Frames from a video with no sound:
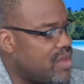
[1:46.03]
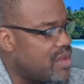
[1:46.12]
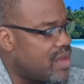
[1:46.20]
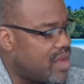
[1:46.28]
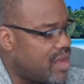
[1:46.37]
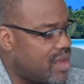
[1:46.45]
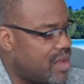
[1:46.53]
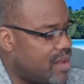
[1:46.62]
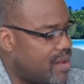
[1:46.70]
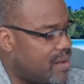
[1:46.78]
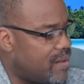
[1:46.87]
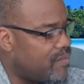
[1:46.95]

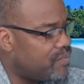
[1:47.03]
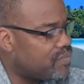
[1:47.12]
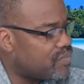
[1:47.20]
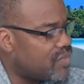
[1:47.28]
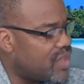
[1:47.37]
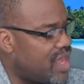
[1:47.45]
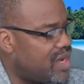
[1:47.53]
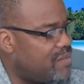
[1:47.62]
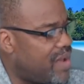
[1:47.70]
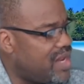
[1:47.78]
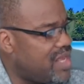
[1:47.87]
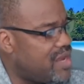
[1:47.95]
Um,
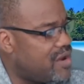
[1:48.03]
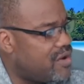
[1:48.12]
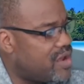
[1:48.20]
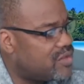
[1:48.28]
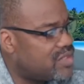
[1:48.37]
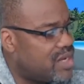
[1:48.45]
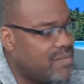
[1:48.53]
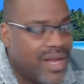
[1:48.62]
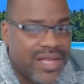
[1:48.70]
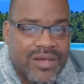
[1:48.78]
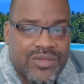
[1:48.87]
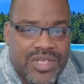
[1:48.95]
anybody here else?
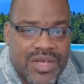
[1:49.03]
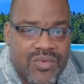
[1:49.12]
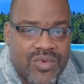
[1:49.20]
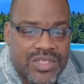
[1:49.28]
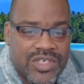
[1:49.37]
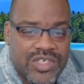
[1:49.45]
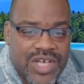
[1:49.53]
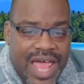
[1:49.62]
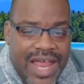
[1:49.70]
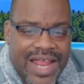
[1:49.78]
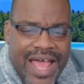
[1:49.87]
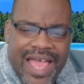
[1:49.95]
Anybody else here wants to
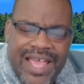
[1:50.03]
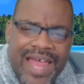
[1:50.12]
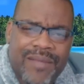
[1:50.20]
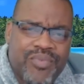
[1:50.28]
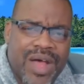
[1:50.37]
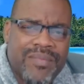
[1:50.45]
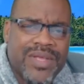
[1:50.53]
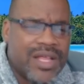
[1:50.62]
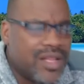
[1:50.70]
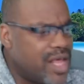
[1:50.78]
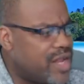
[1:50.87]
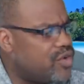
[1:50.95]
chat? I got probably
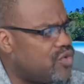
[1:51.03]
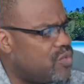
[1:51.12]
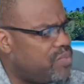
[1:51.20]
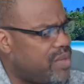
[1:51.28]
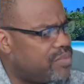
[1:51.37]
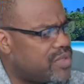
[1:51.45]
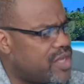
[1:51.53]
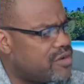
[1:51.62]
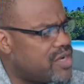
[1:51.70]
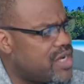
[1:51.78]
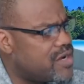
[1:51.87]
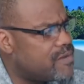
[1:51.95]
a lot of new people that
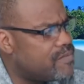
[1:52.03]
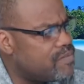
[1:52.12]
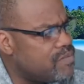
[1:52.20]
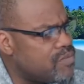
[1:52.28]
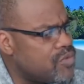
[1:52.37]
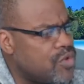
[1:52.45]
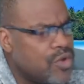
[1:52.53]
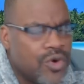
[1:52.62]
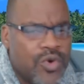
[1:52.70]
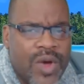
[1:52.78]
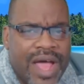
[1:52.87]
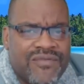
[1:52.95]
are here
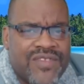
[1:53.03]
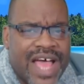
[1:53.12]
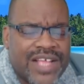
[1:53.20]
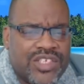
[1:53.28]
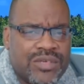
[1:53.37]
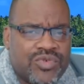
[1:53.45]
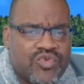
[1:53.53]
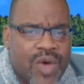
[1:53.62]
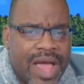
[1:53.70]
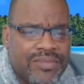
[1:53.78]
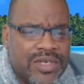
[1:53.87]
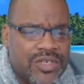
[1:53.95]
who have not
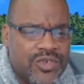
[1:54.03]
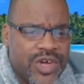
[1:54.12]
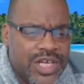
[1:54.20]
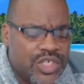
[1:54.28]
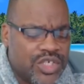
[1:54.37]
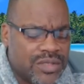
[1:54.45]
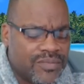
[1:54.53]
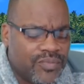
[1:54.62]
subscribed to Twitch.